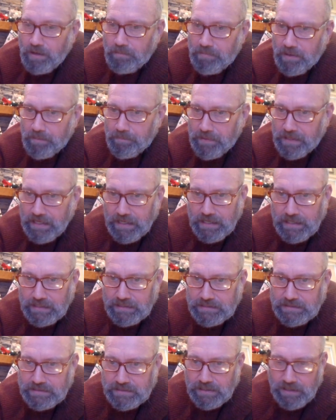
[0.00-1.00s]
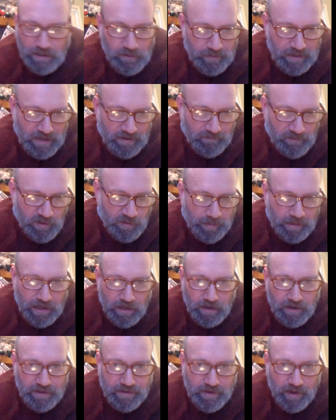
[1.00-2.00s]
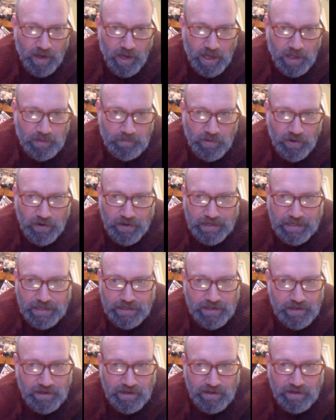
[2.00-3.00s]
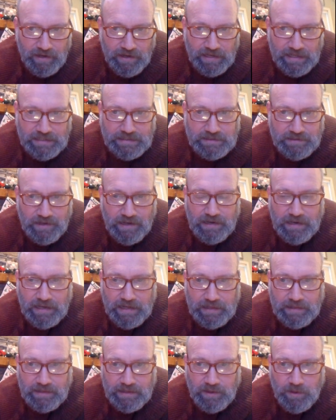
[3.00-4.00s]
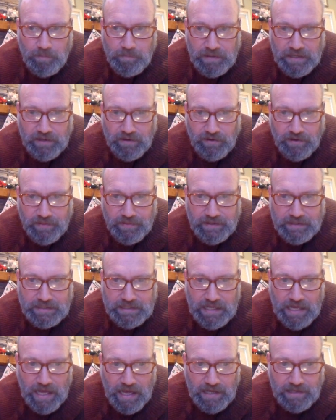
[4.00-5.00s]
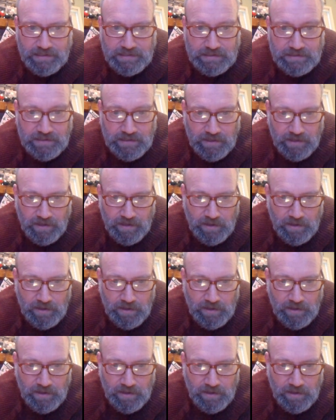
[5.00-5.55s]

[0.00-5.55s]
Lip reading: but because we haven't spent a lot of time on it, it's not likely to be on the test.